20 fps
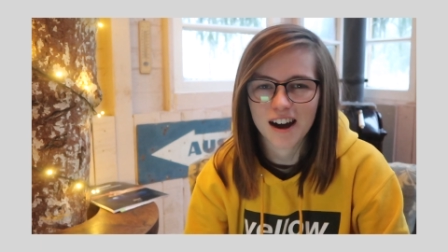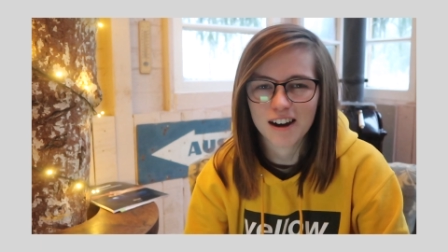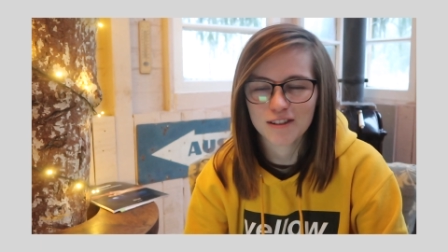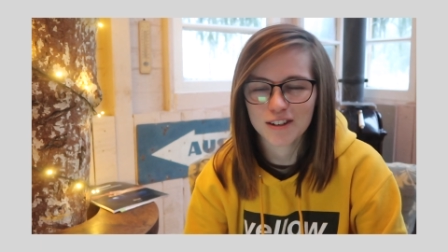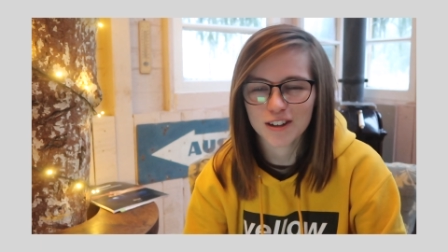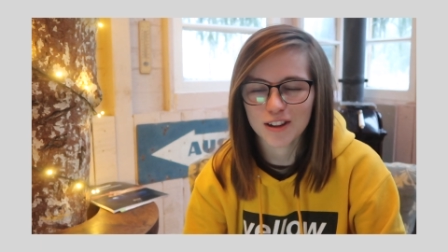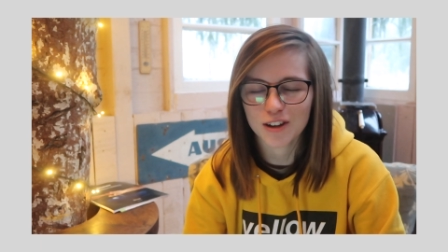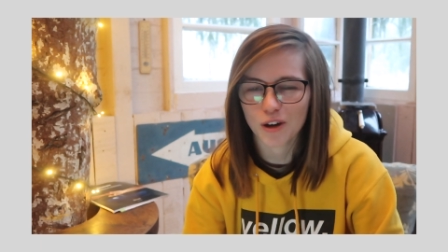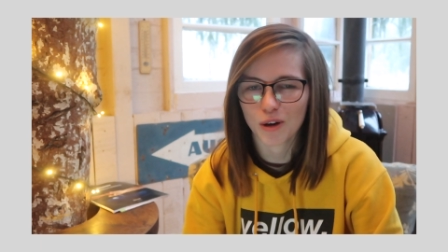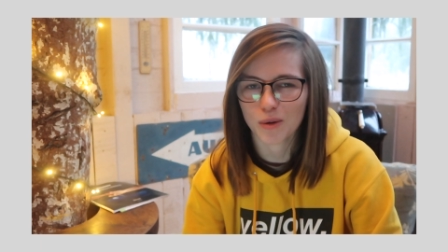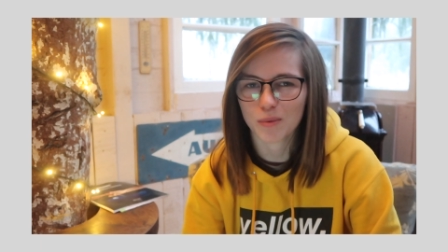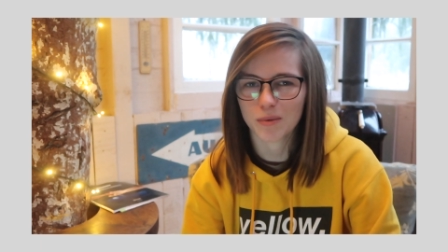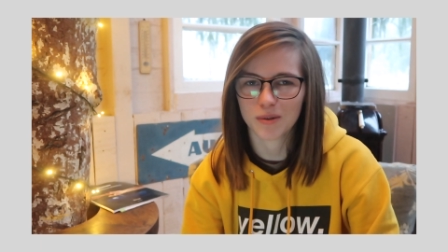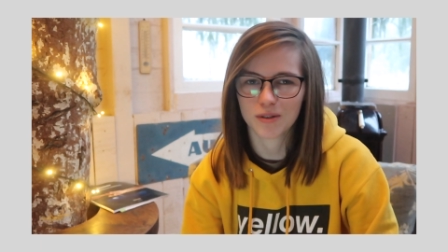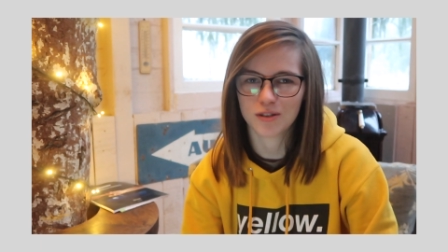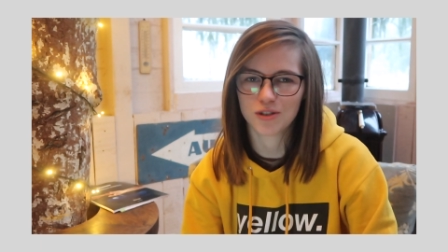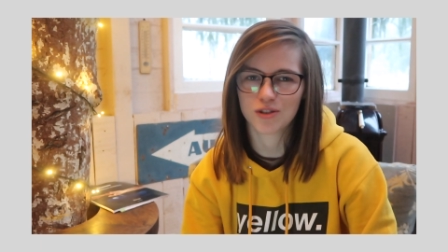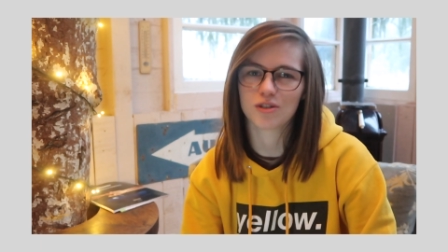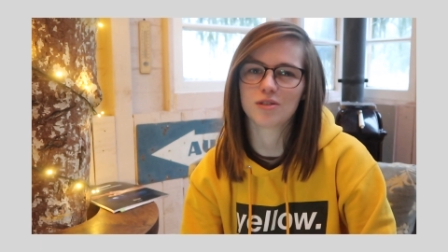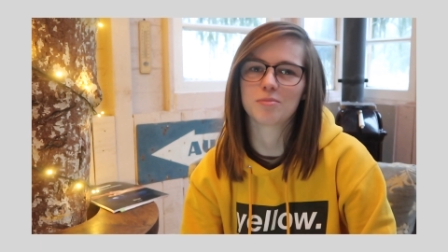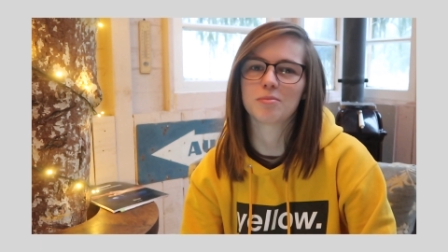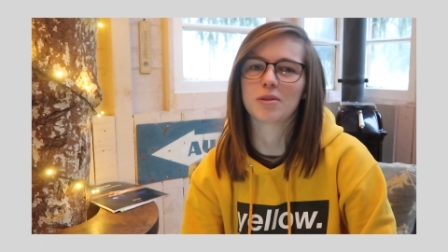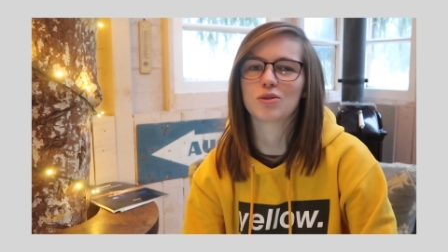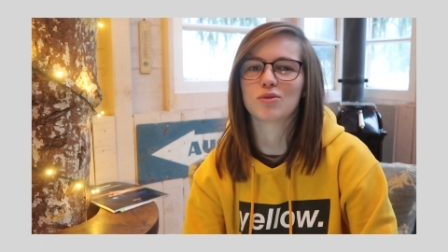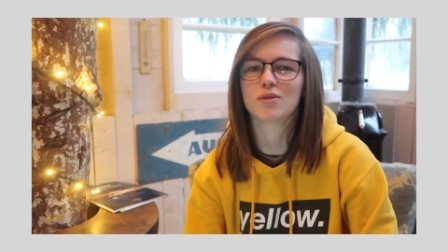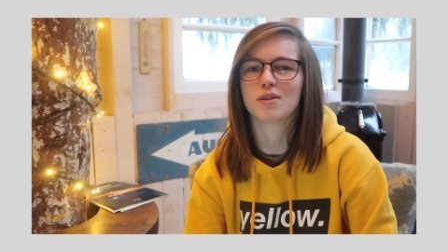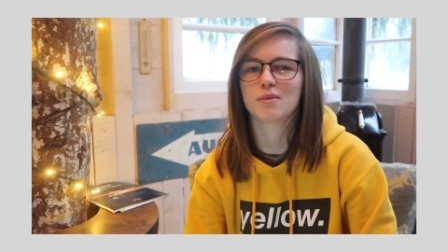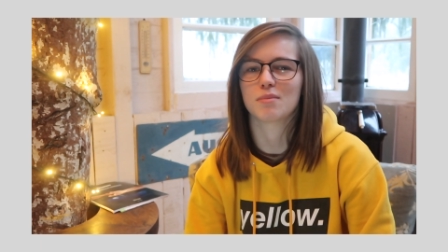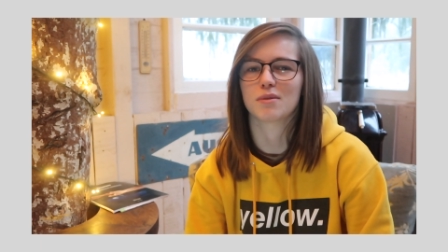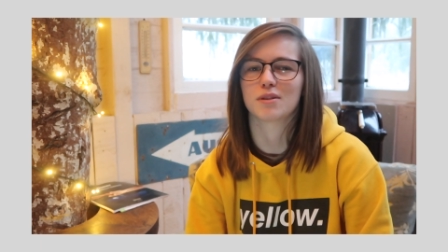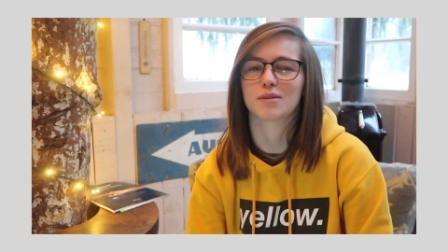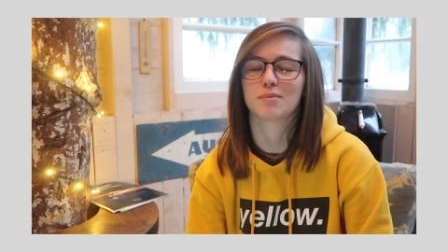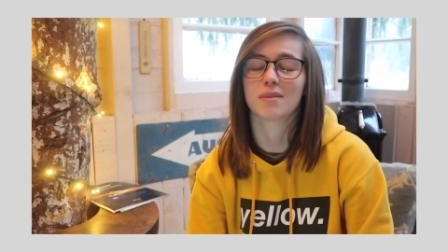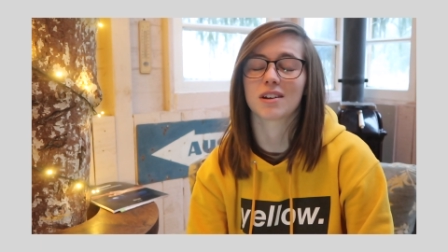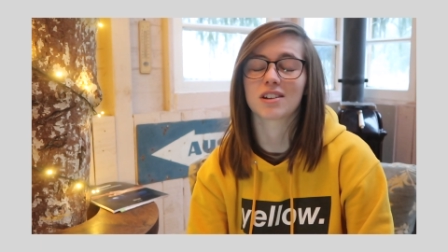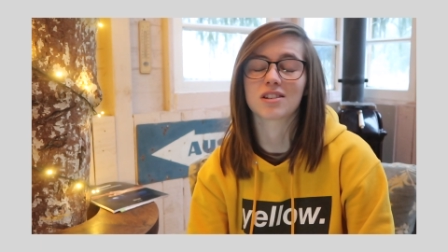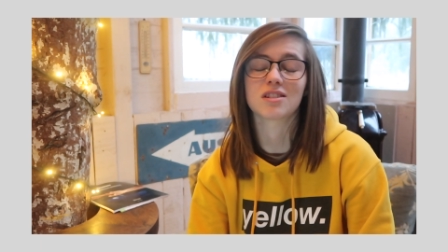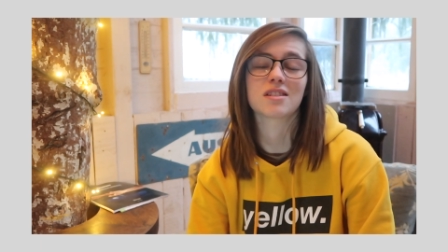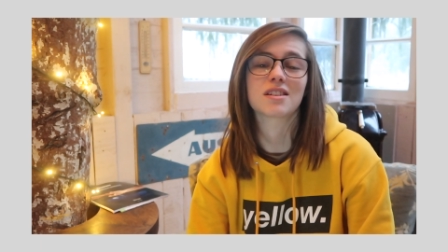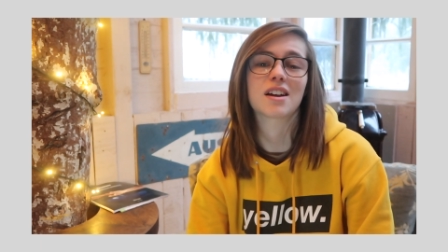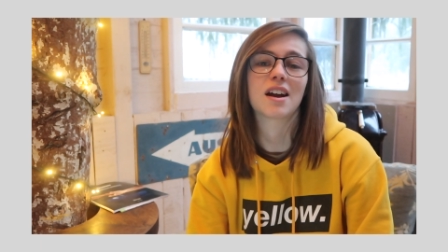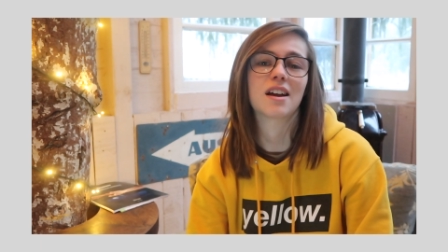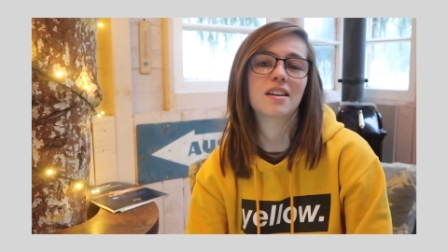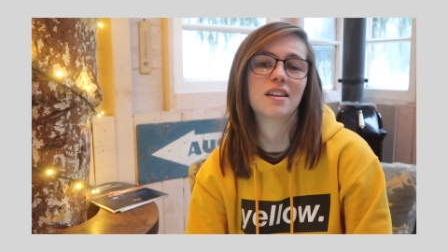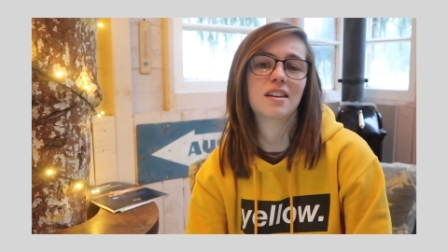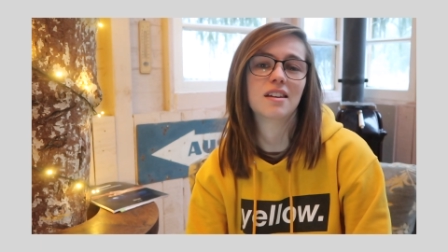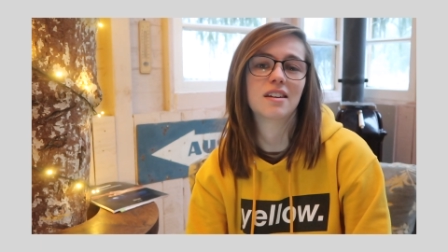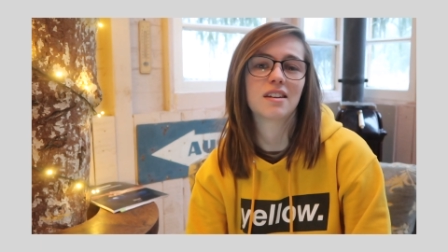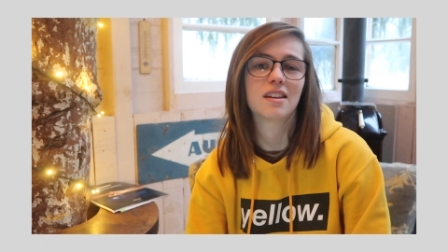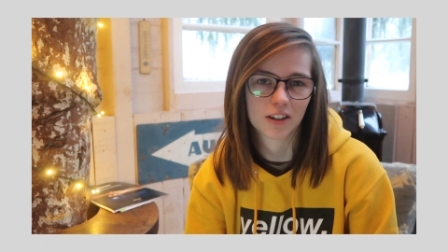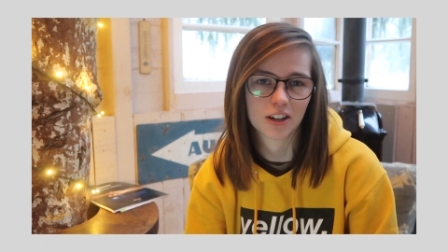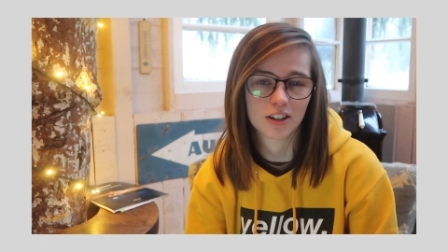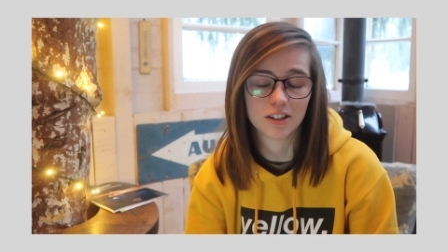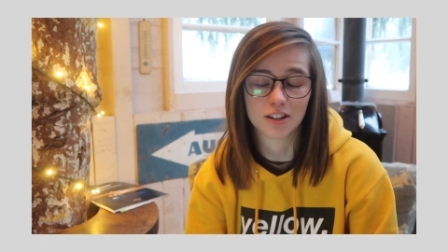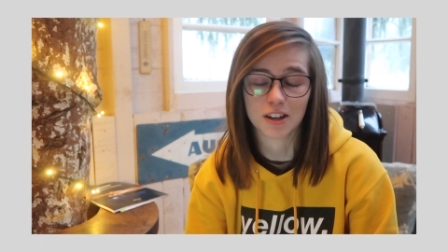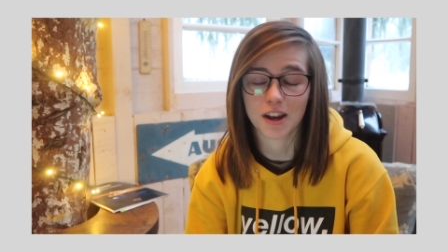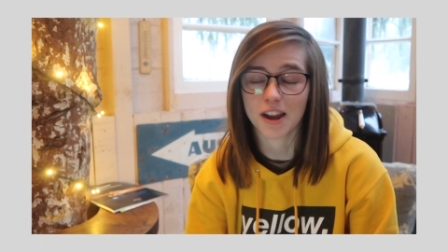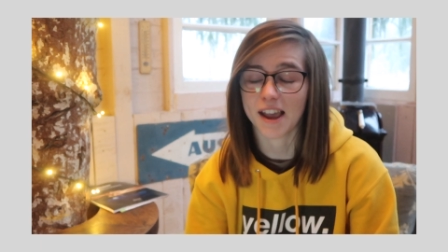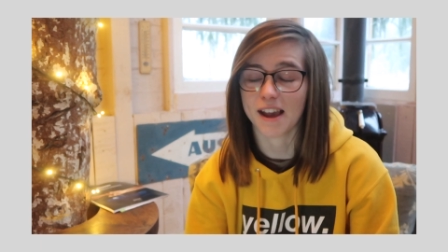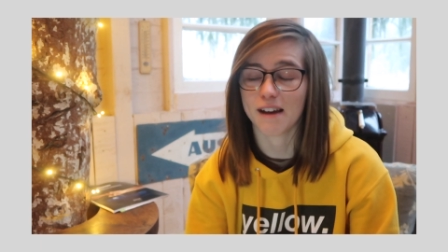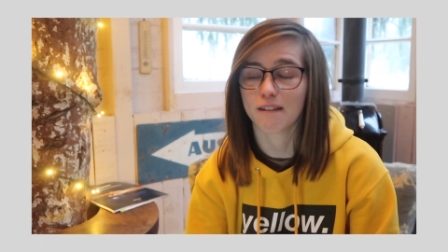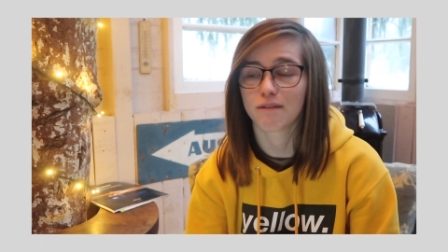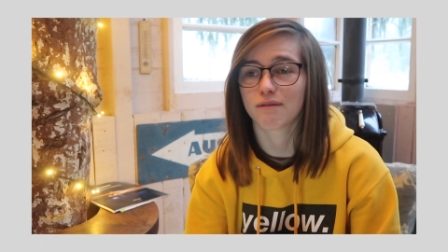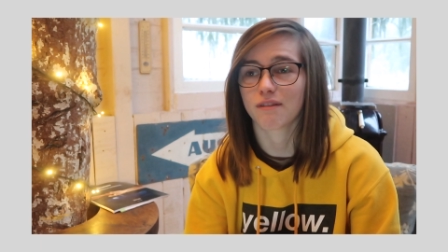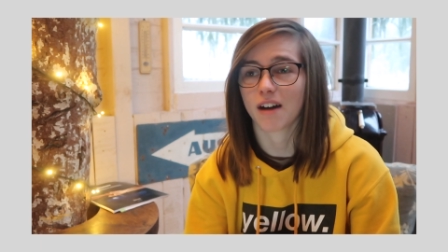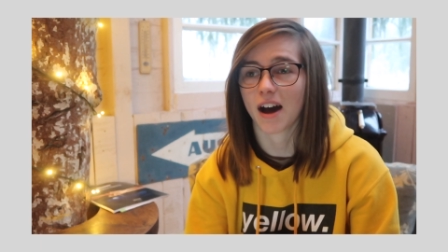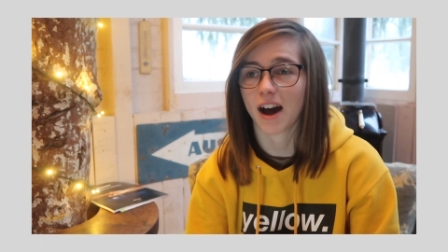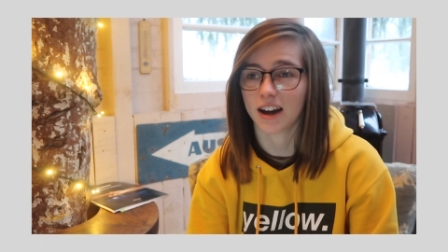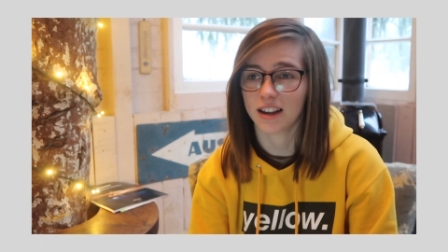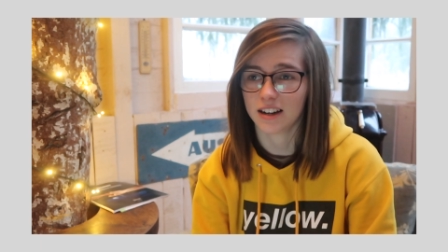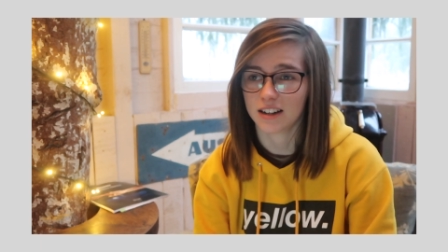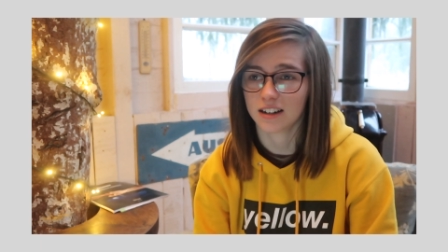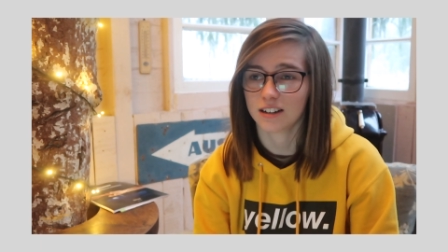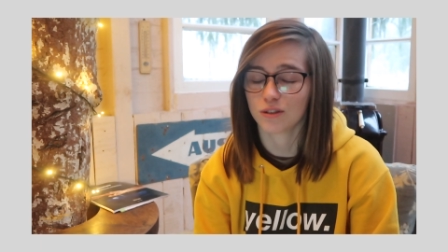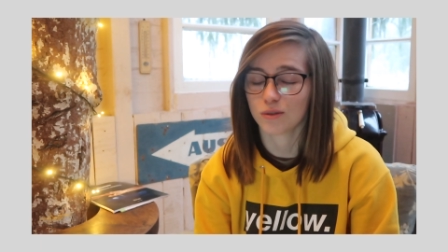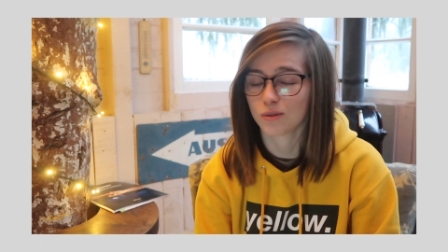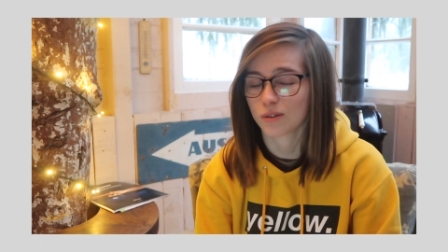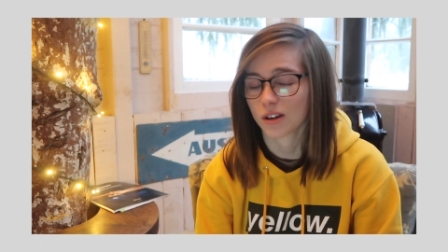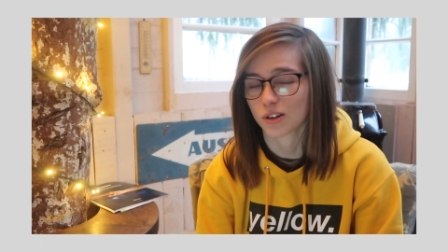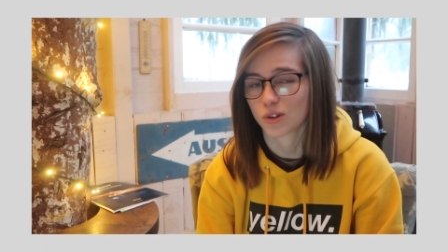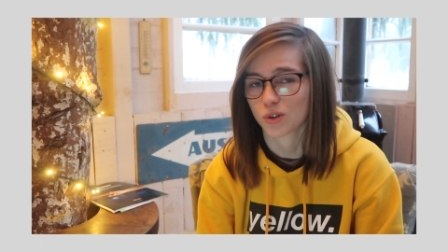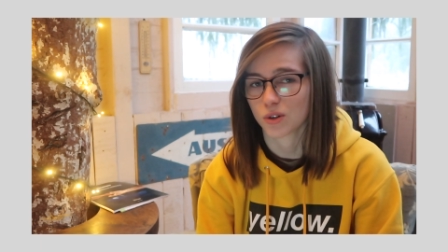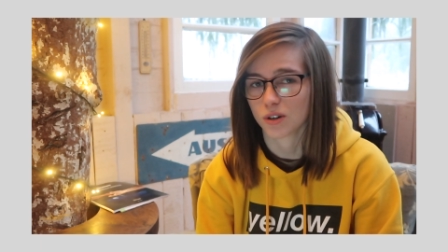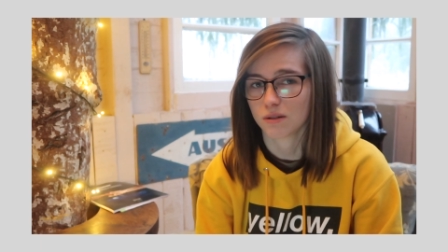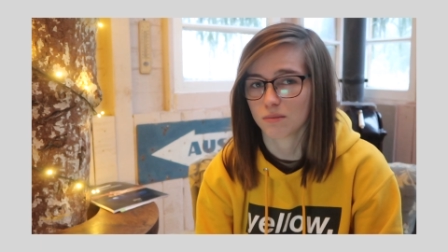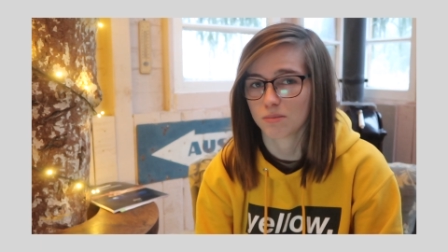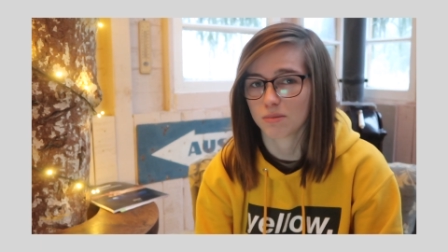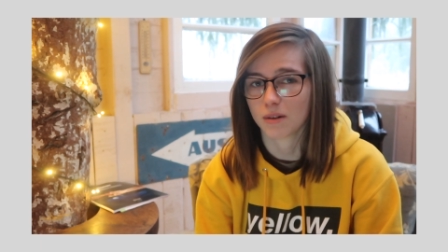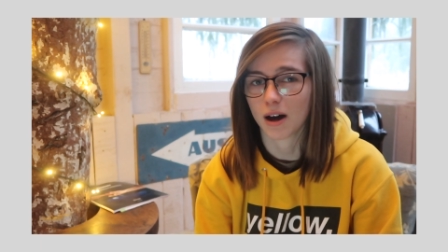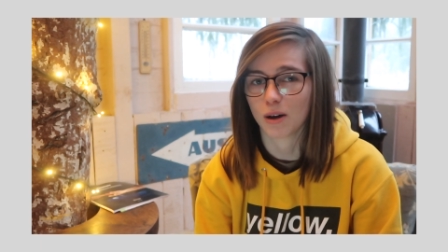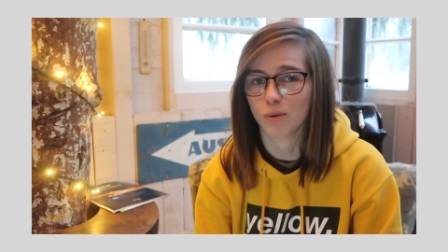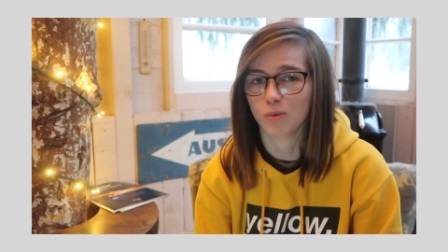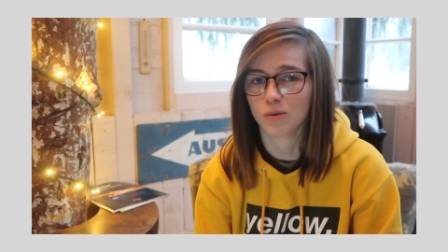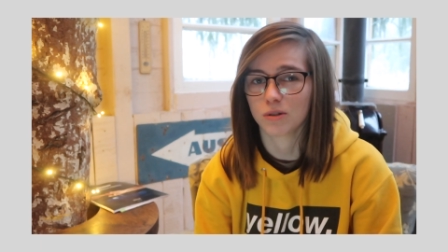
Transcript: I really hope you enjoyed my trip as much as I did, because if I didn't do that trip, I